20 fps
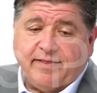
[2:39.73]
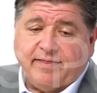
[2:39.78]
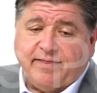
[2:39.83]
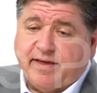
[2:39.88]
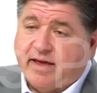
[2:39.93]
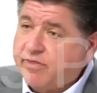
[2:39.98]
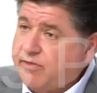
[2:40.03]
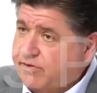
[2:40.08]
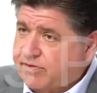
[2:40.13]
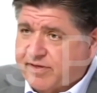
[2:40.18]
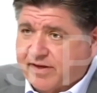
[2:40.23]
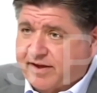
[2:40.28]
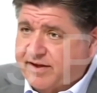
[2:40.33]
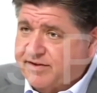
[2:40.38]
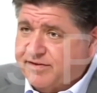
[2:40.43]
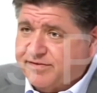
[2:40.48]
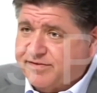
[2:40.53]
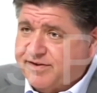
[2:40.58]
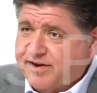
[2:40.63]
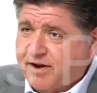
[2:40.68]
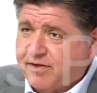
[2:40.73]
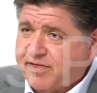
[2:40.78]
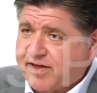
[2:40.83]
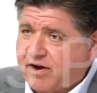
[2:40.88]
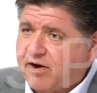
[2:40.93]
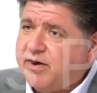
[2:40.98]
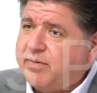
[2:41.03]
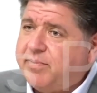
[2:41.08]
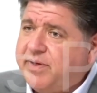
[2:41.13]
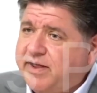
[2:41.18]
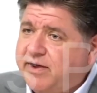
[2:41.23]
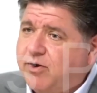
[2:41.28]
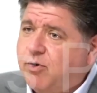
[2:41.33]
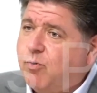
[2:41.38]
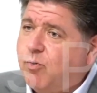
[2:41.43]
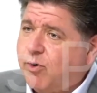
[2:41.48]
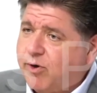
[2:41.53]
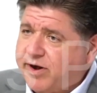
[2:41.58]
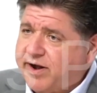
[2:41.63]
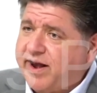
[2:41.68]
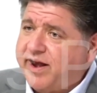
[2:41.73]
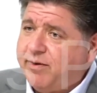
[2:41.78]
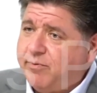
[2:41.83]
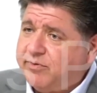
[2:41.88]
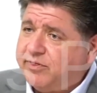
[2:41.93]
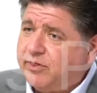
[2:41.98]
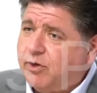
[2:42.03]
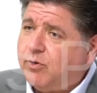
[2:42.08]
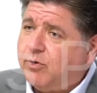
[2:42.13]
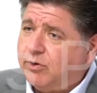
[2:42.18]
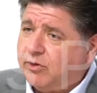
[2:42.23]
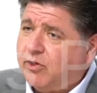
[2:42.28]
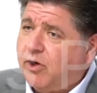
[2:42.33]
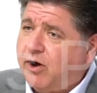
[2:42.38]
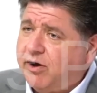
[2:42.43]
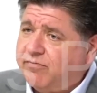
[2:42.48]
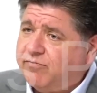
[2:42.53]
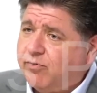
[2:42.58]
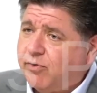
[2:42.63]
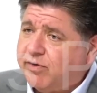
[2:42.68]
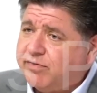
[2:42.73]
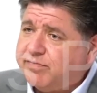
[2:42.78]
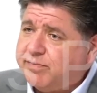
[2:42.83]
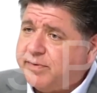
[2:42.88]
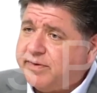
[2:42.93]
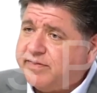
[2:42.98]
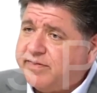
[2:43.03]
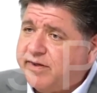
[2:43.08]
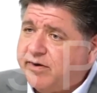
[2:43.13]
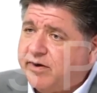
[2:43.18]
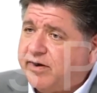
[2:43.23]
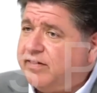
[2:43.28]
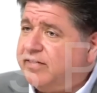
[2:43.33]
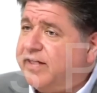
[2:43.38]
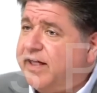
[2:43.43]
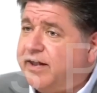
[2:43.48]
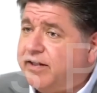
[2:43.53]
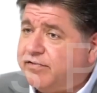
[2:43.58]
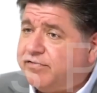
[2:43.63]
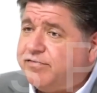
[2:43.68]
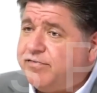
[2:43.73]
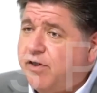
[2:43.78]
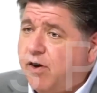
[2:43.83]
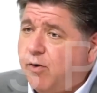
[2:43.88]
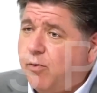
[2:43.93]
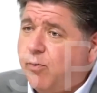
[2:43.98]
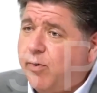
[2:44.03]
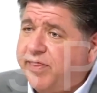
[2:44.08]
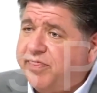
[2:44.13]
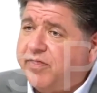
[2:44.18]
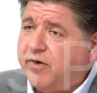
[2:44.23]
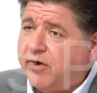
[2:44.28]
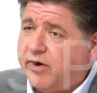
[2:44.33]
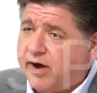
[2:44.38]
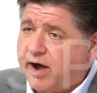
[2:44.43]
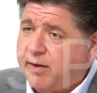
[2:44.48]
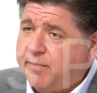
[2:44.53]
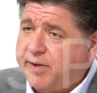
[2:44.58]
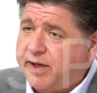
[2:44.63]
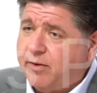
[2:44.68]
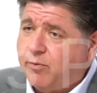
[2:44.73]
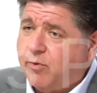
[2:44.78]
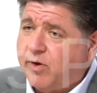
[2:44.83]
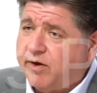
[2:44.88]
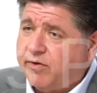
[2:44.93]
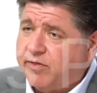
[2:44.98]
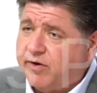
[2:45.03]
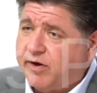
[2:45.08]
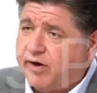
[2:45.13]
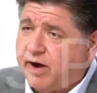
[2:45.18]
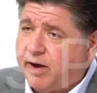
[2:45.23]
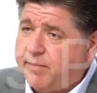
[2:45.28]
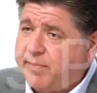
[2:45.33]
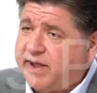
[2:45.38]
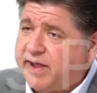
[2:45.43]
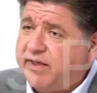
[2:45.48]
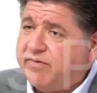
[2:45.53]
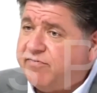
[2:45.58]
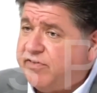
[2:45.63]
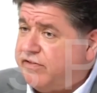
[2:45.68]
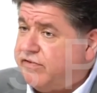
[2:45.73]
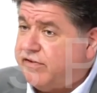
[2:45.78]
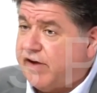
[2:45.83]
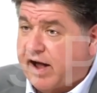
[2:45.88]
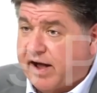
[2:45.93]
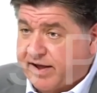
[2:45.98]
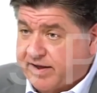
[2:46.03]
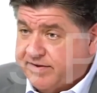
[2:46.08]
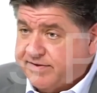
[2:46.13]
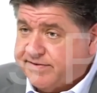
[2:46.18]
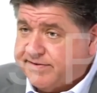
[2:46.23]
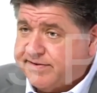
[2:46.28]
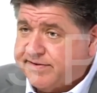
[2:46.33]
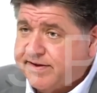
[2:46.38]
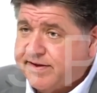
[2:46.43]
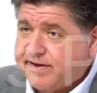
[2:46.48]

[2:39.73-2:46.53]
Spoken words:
The other thing is, they ought to be coordinating with local law enforcement. They ought to let us know when they're coming, where they're coming, if it's ICE